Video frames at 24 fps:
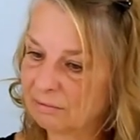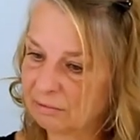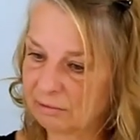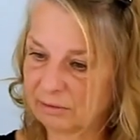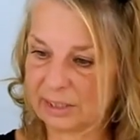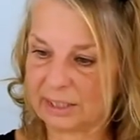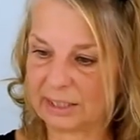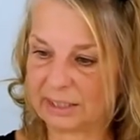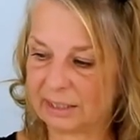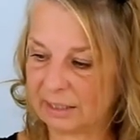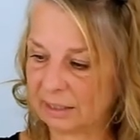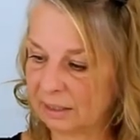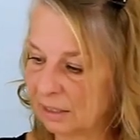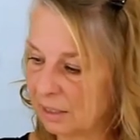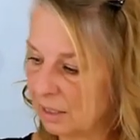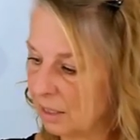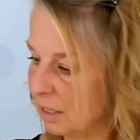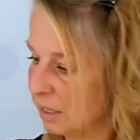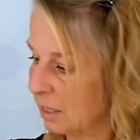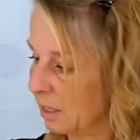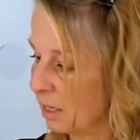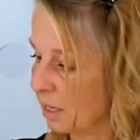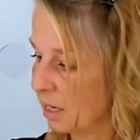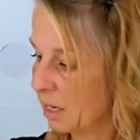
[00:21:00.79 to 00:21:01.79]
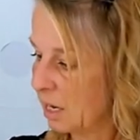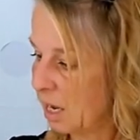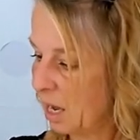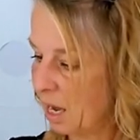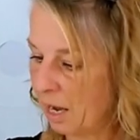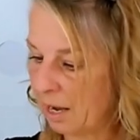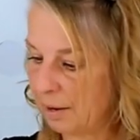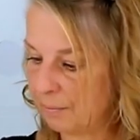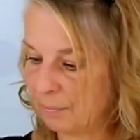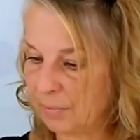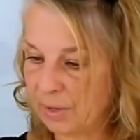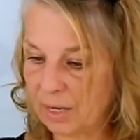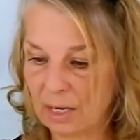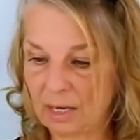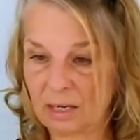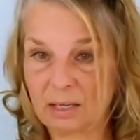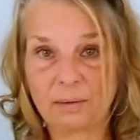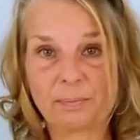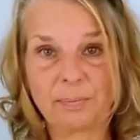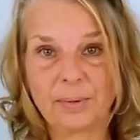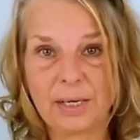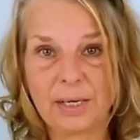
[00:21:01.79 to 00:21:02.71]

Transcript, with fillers: really. Um, it'll